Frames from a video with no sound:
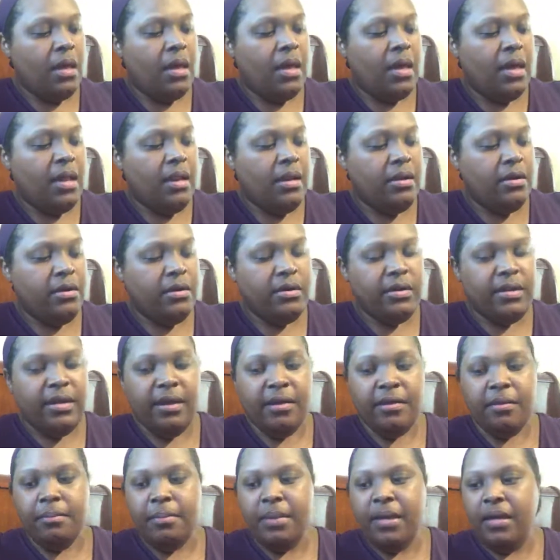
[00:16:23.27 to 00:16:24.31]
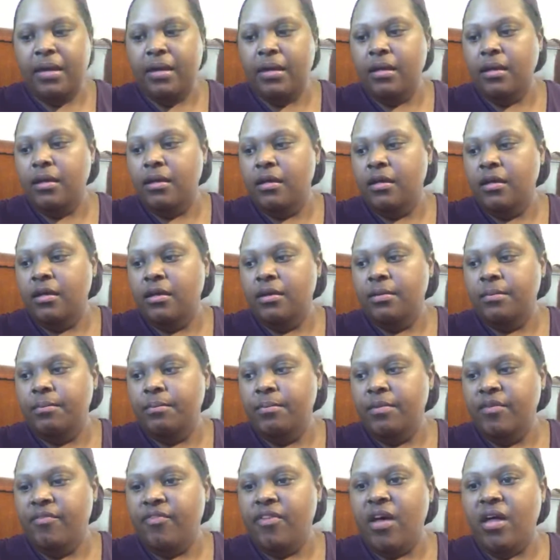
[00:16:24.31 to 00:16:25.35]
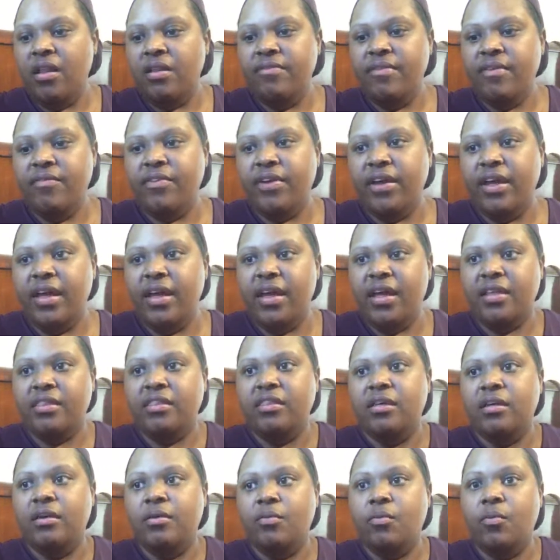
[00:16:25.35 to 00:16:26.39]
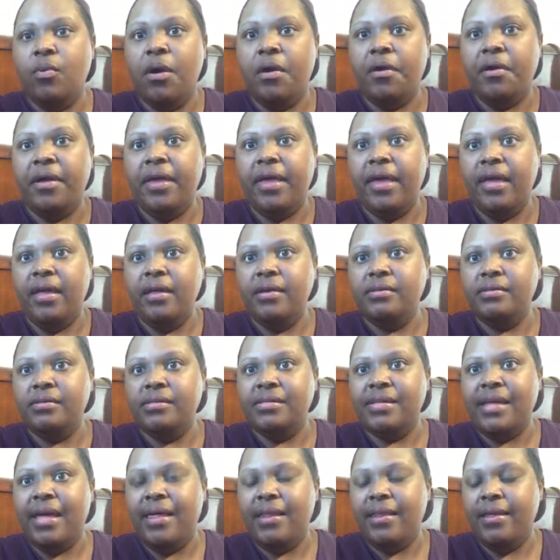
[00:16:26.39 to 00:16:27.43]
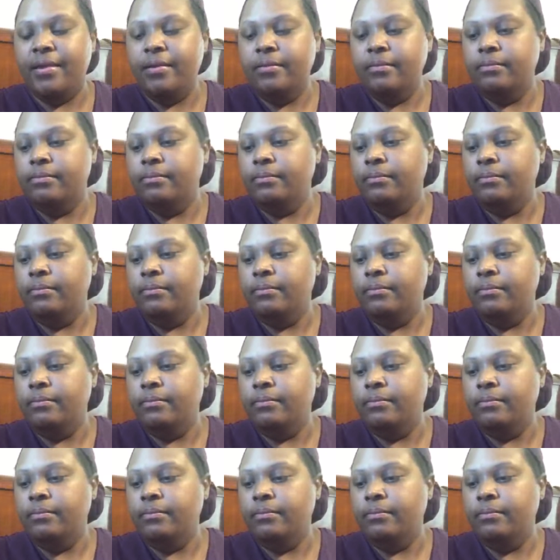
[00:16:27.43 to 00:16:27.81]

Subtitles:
I learned how to make if y'all have ever had the Watergate salad,